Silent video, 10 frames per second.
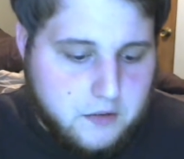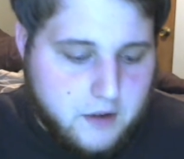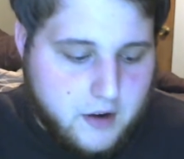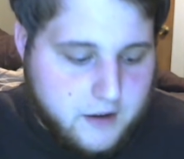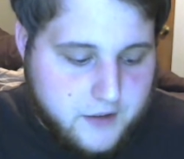
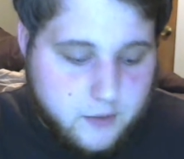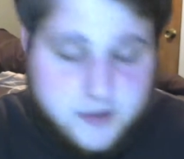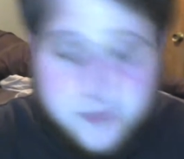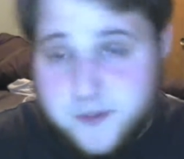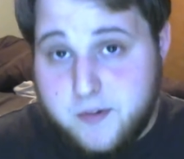Not of any one
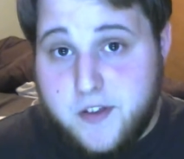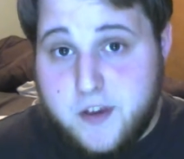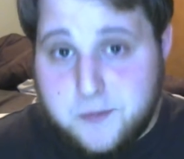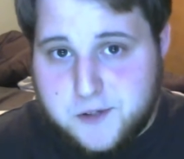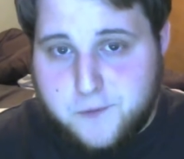specific thing,
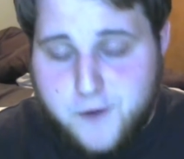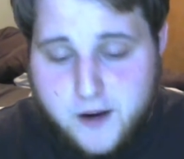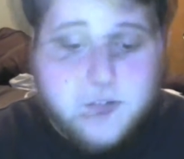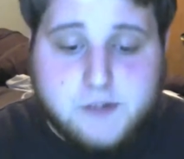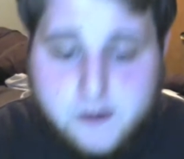but just a
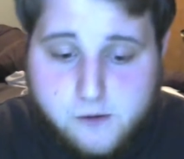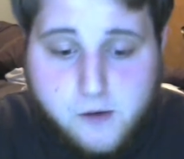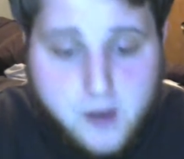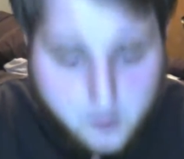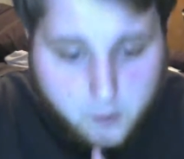fan in
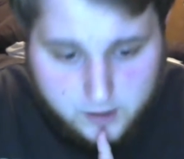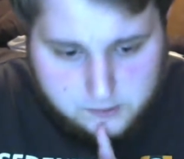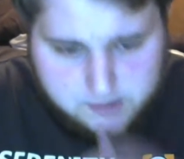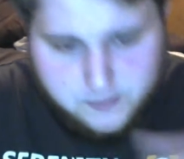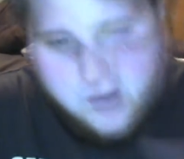general. When I
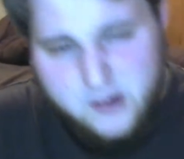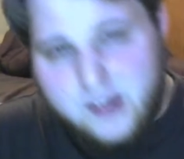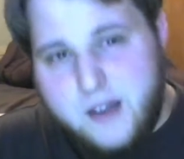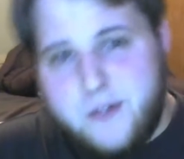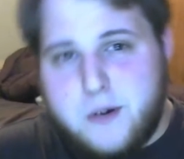was about
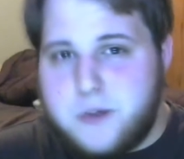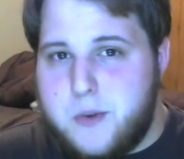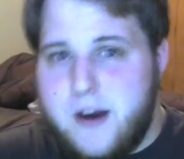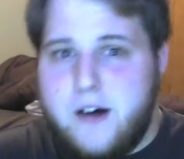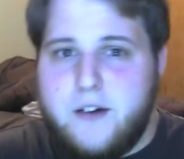11 or
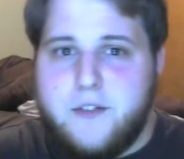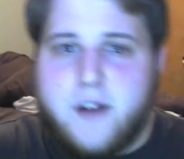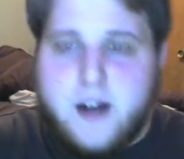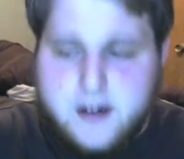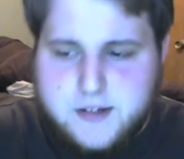12,
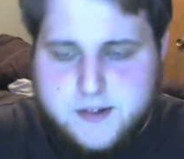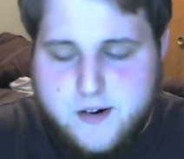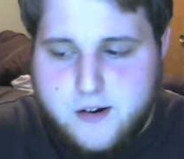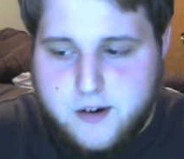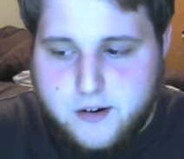I
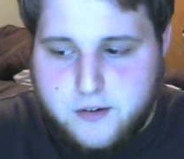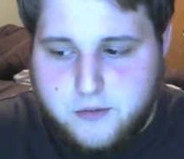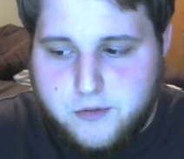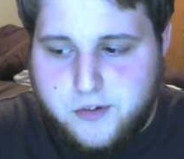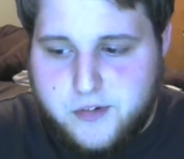started
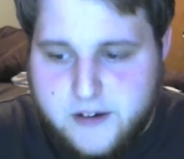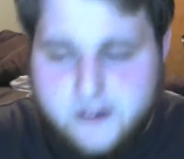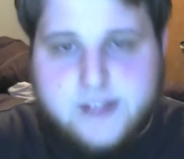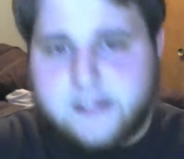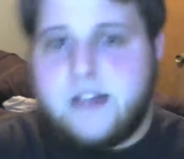
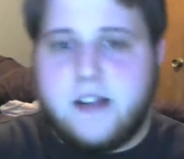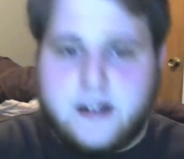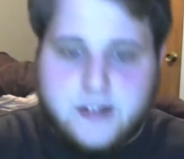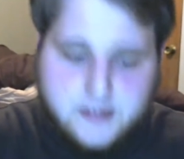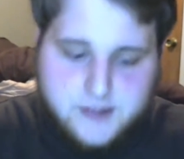seriously
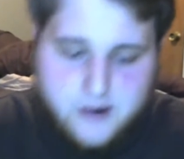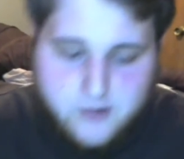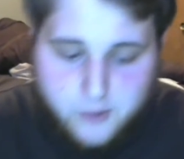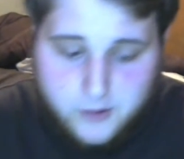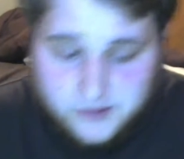collecting
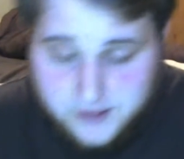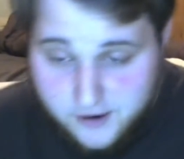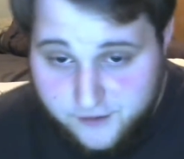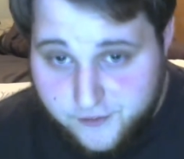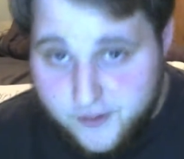Star Wars
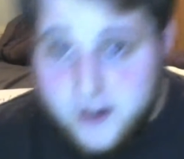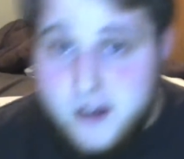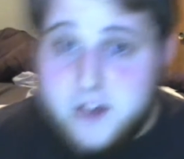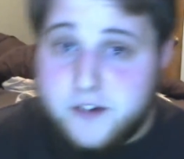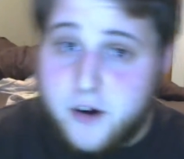stuff.
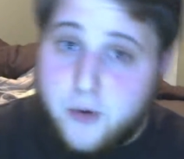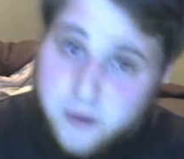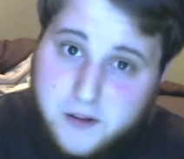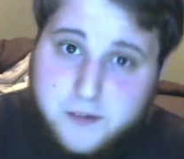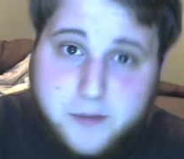So
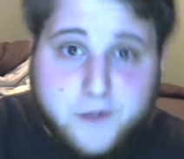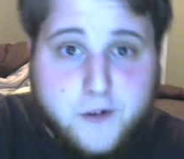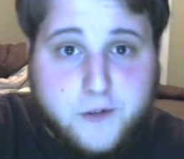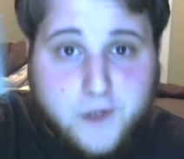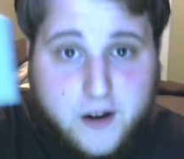really, my
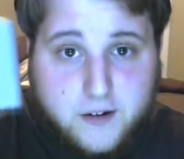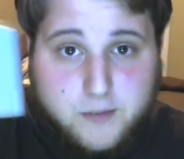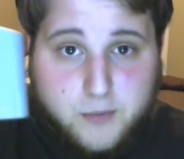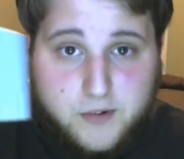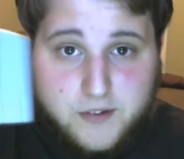first
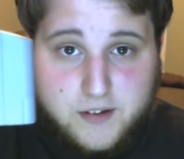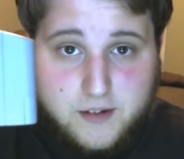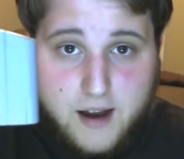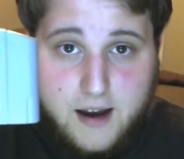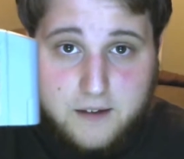fandom was this
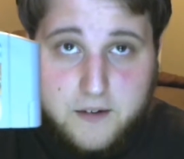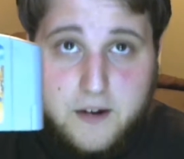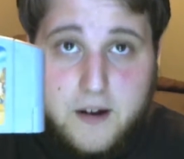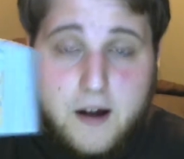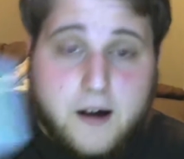guy.
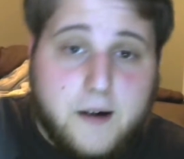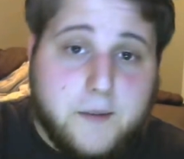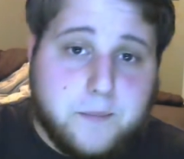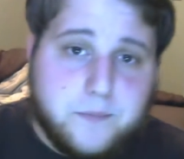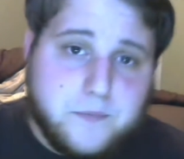
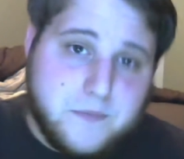Um,